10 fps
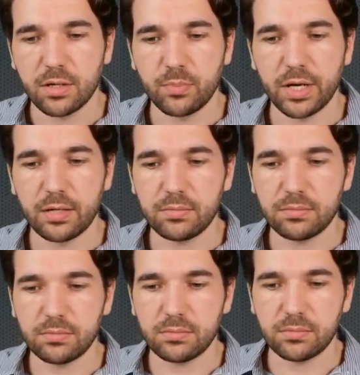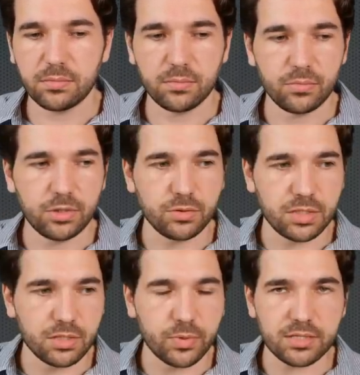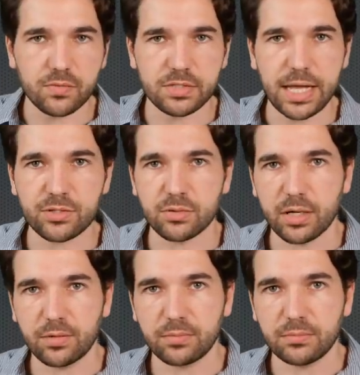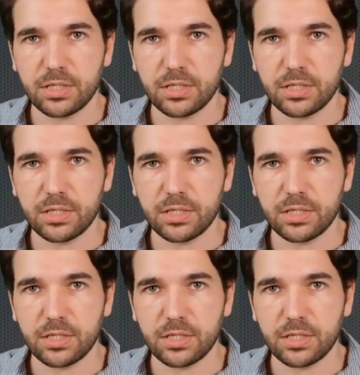but you see the rest of his answer there.